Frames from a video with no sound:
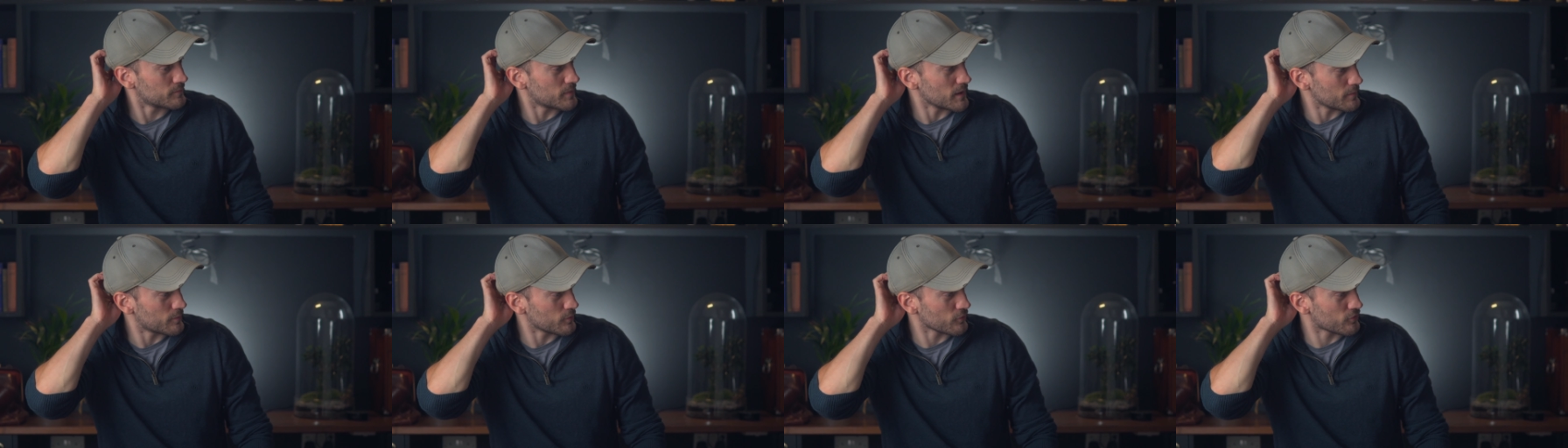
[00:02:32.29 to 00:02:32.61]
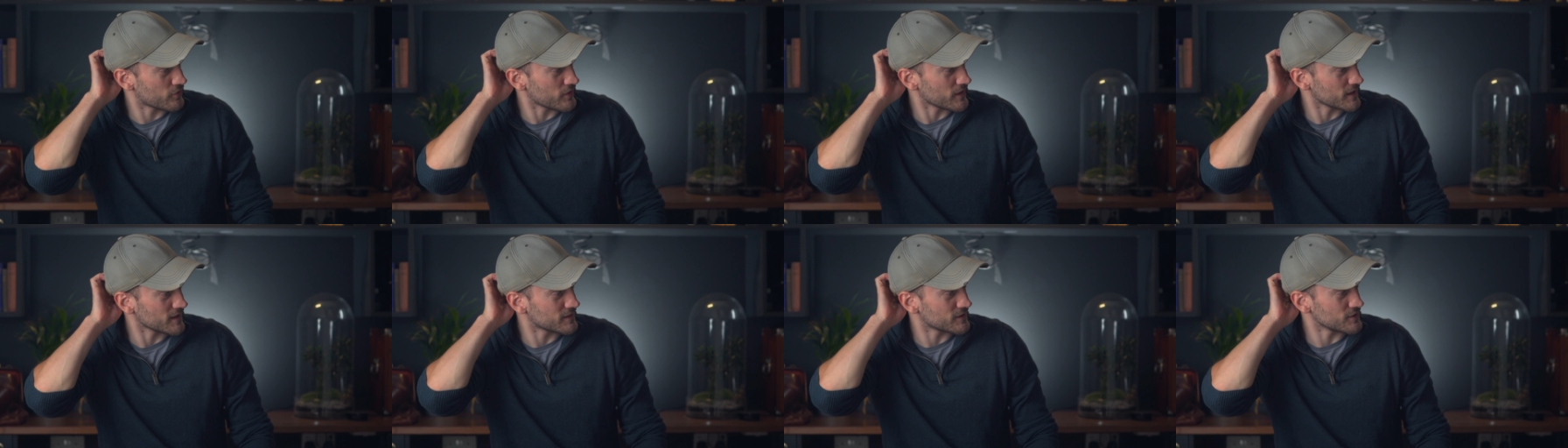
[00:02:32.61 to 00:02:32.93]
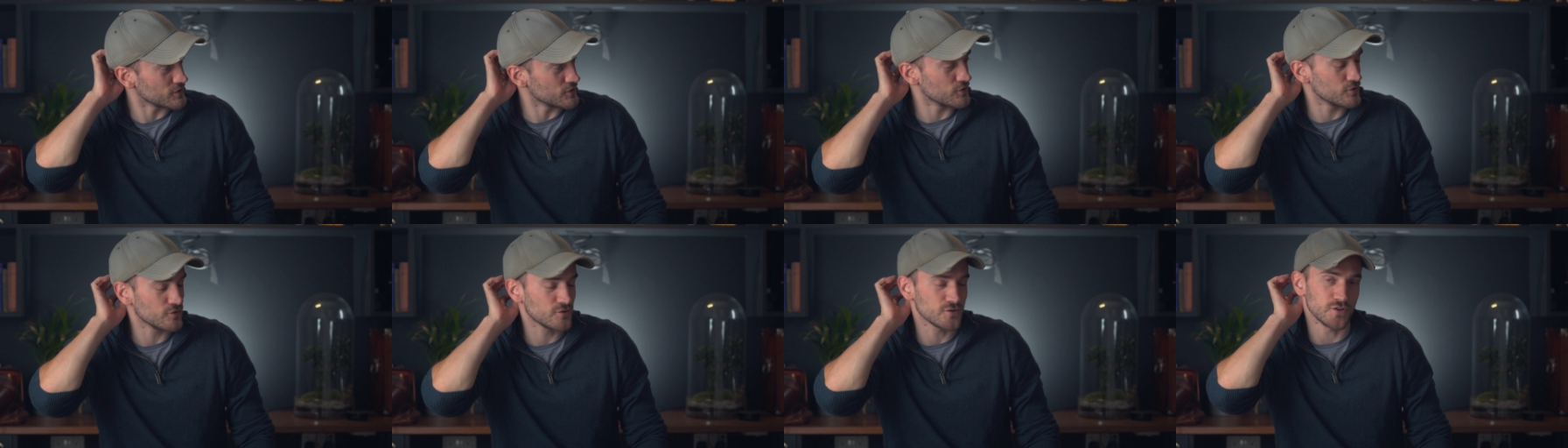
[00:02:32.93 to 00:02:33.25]
people think that
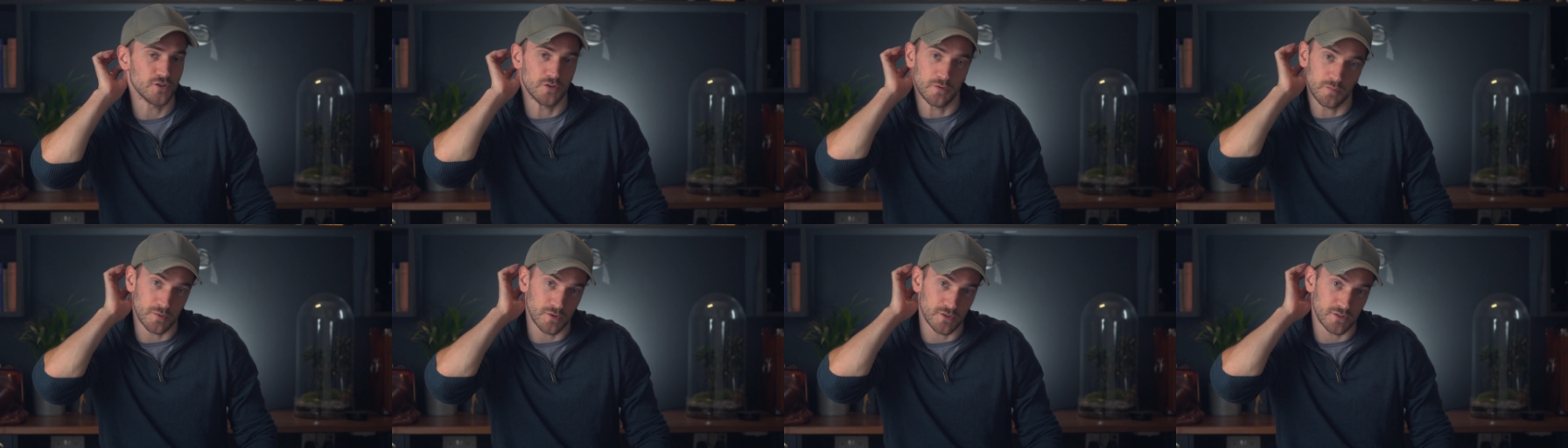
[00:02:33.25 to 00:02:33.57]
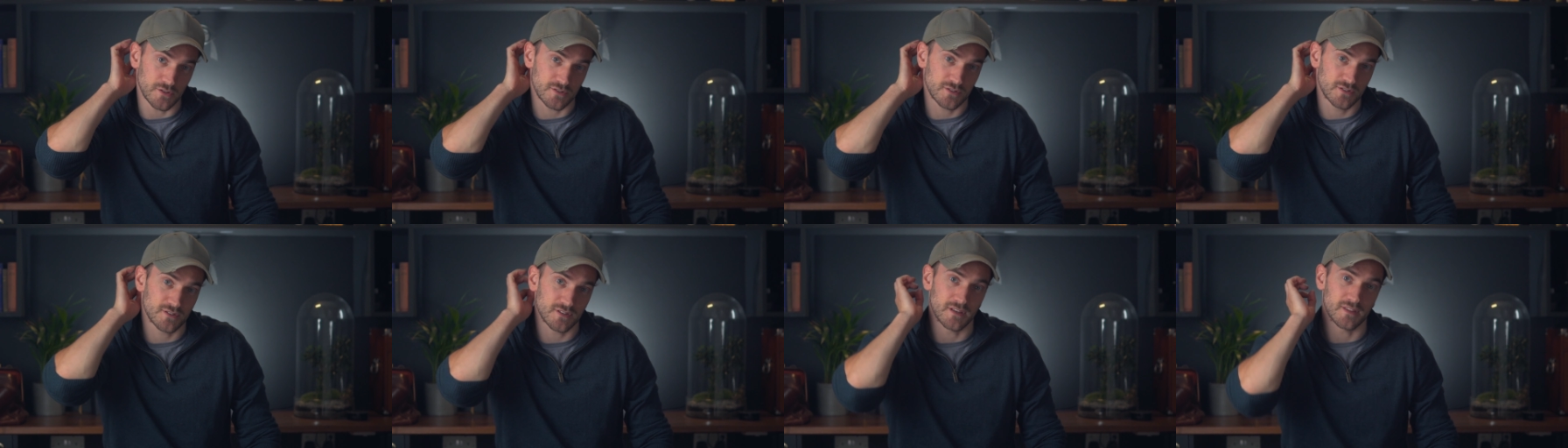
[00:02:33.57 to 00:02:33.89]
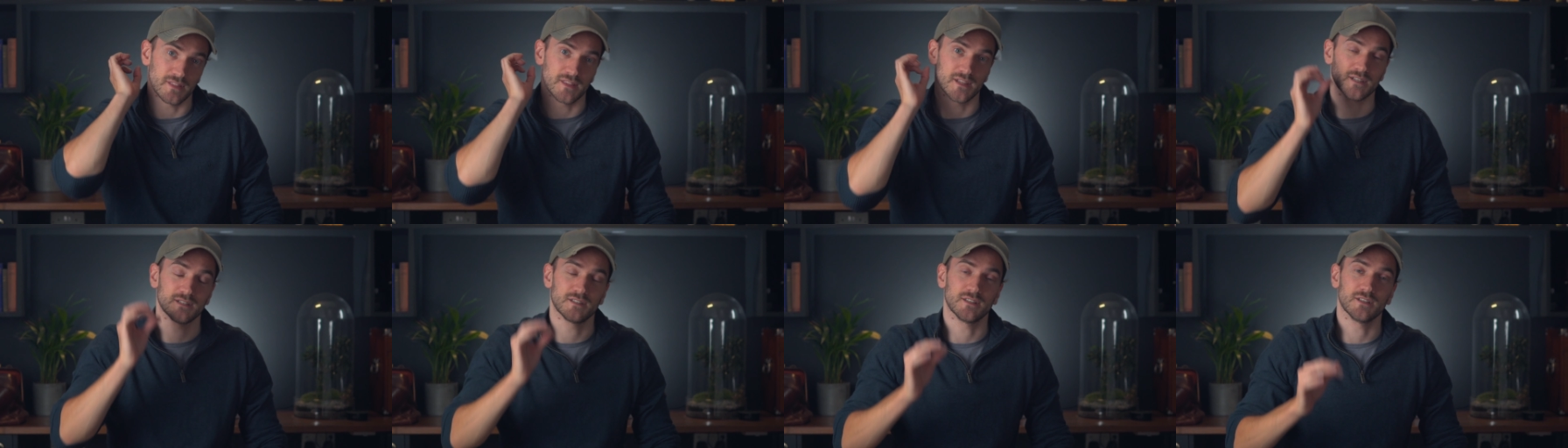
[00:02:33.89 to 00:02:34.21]
YouTubers
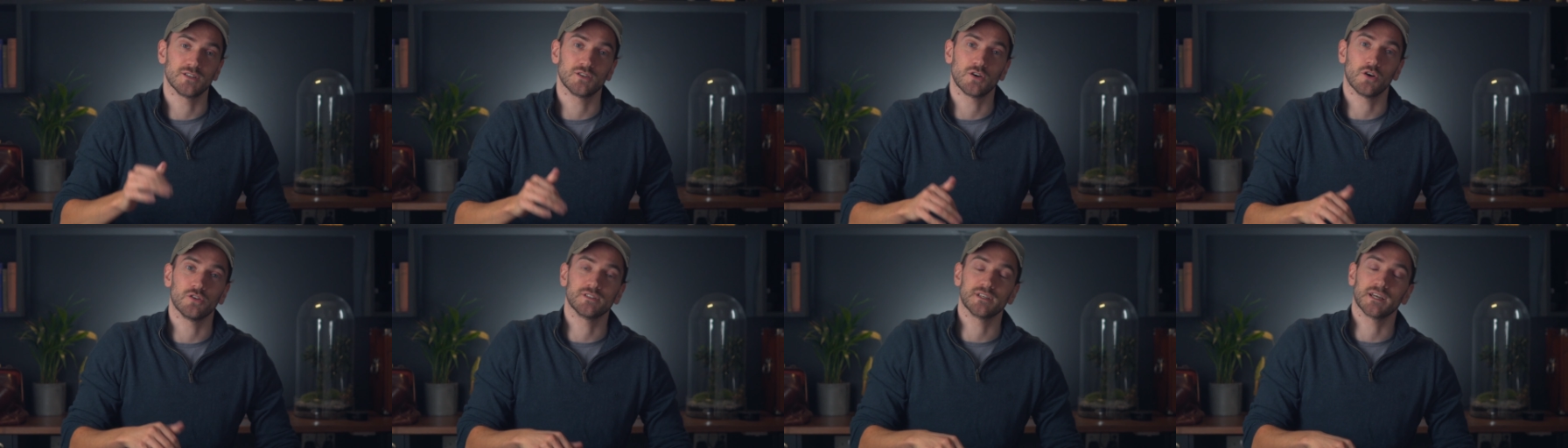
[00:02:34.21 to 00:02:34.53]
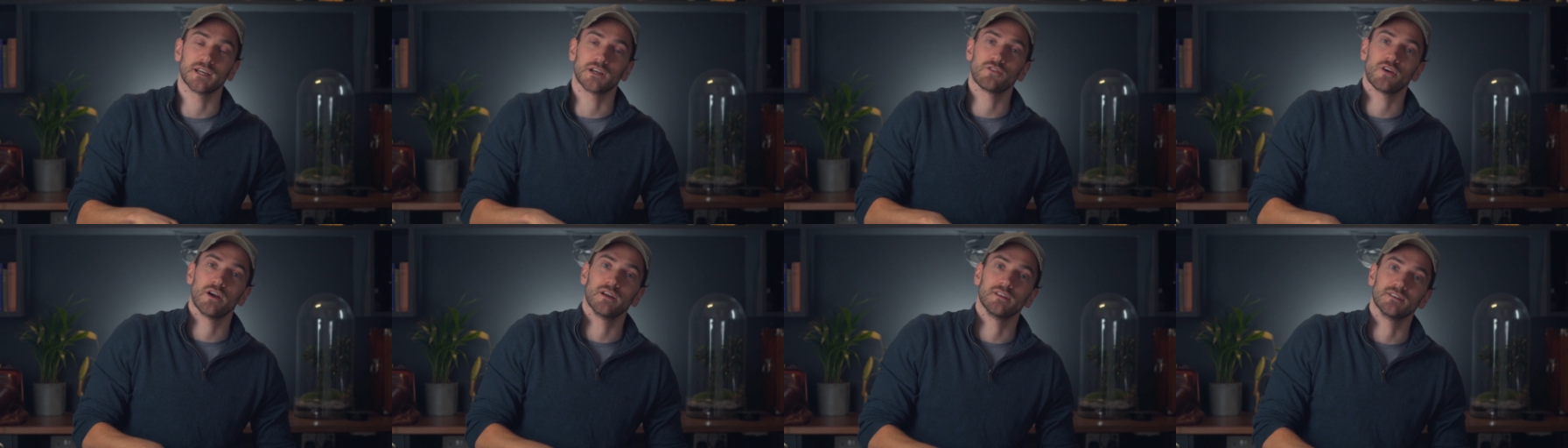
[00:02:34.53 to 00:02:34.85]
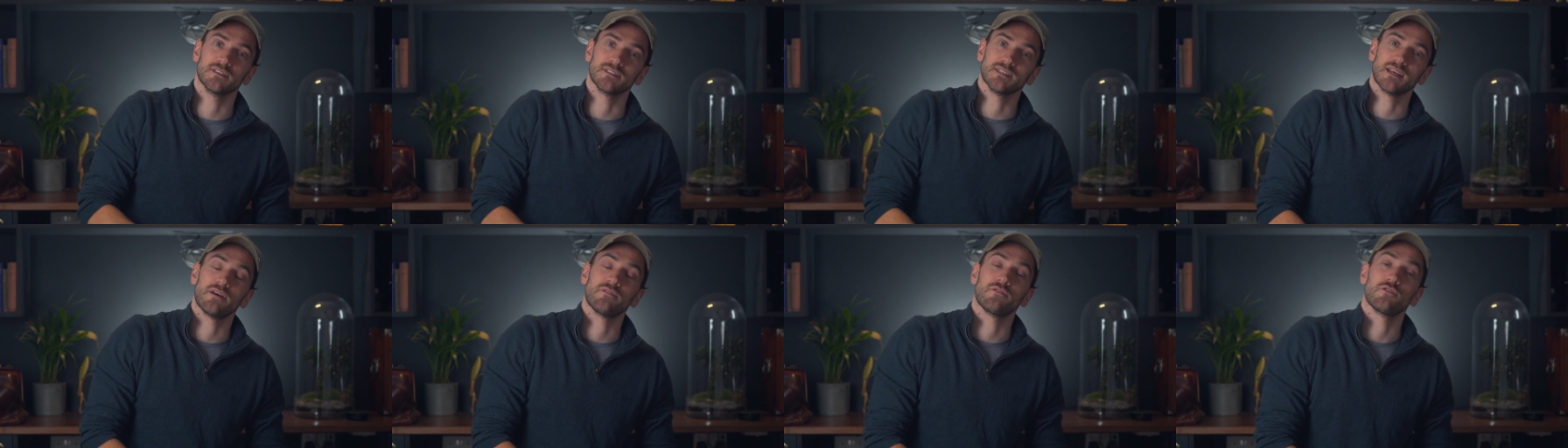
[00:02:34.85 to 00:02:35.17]
and these content
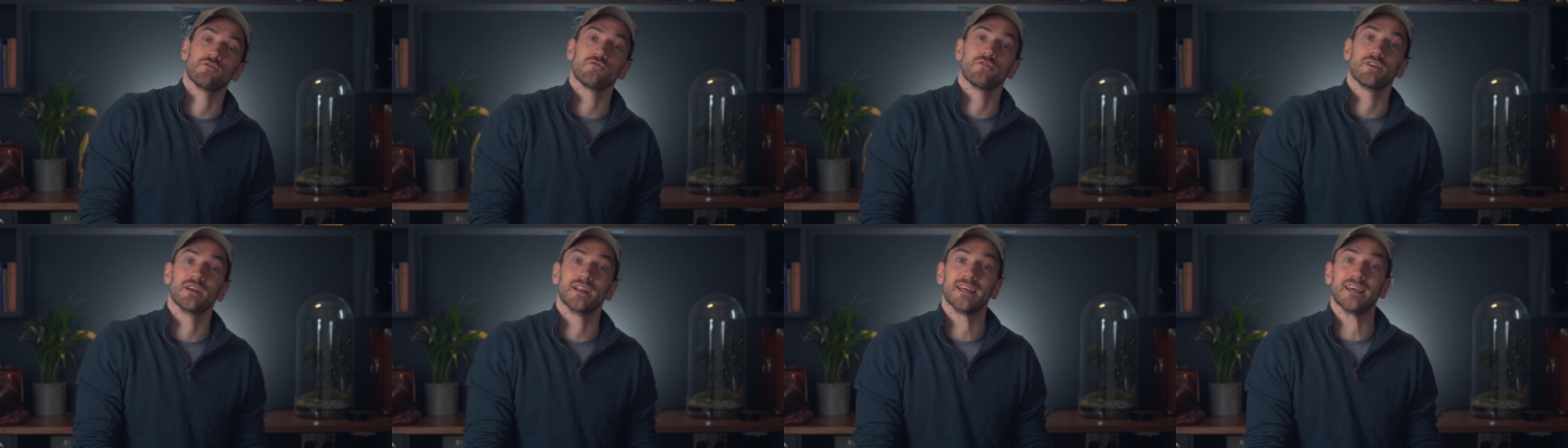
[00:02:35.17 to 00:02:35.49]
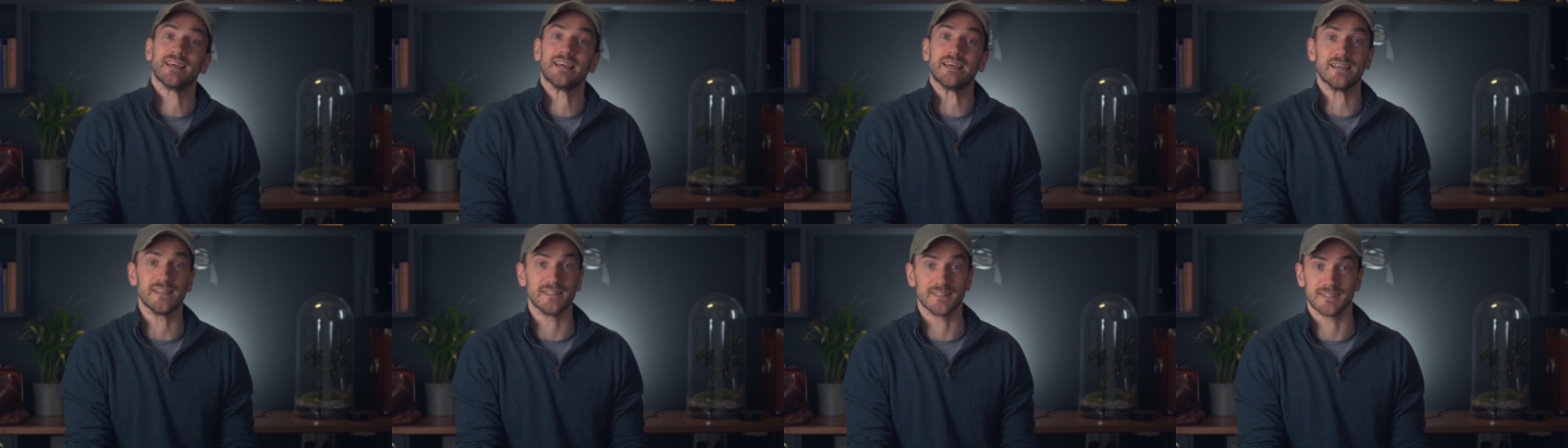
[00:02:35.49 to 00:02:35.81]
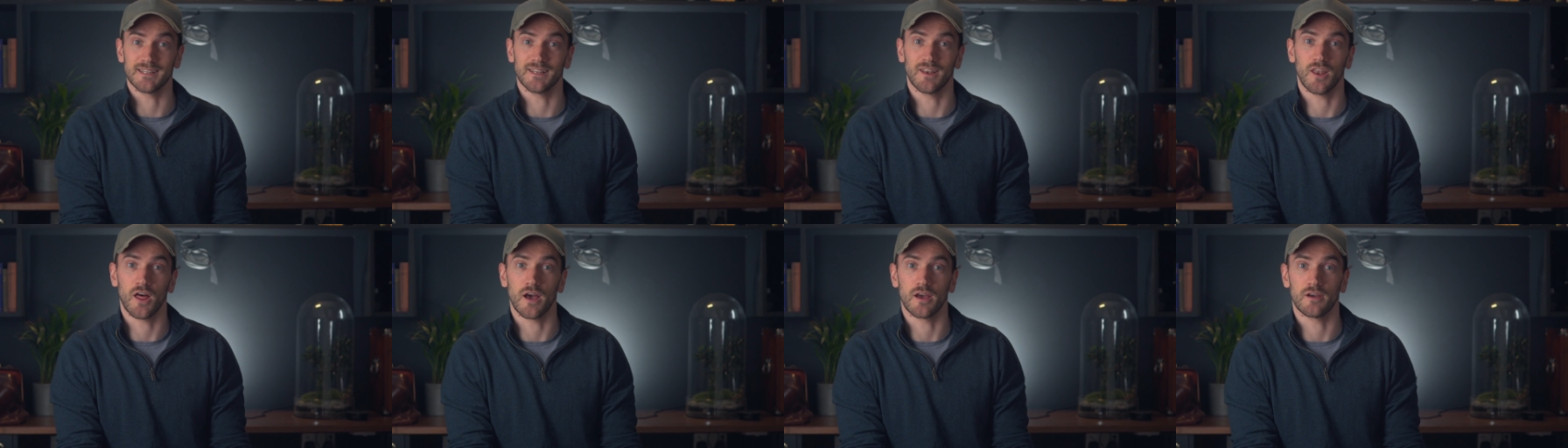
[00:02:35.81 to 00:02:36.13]
creators have a really
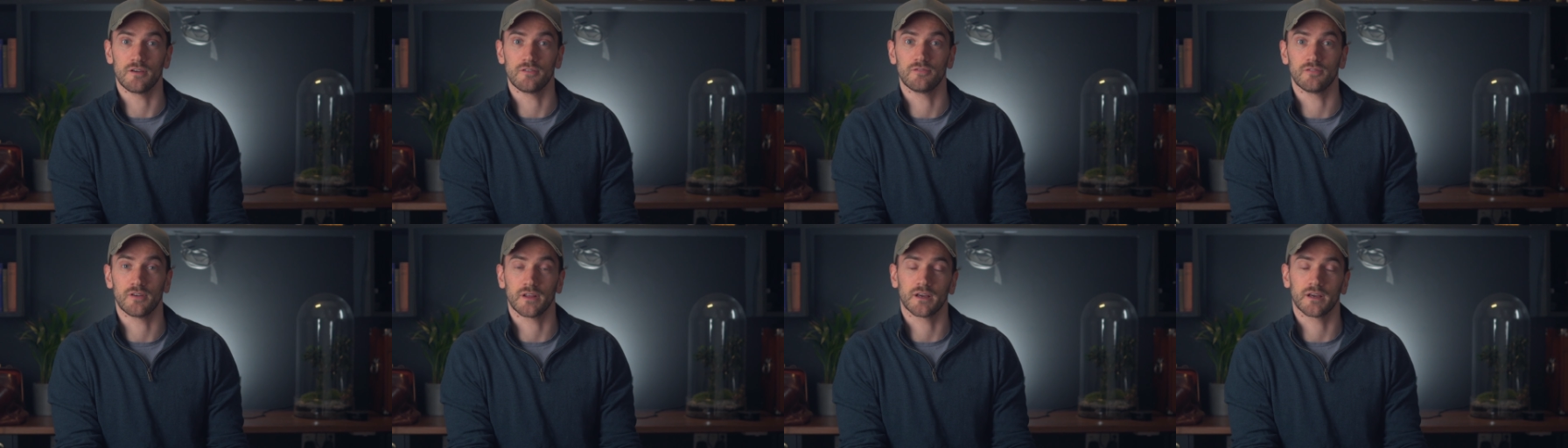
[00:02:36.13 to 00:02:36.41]
easy life.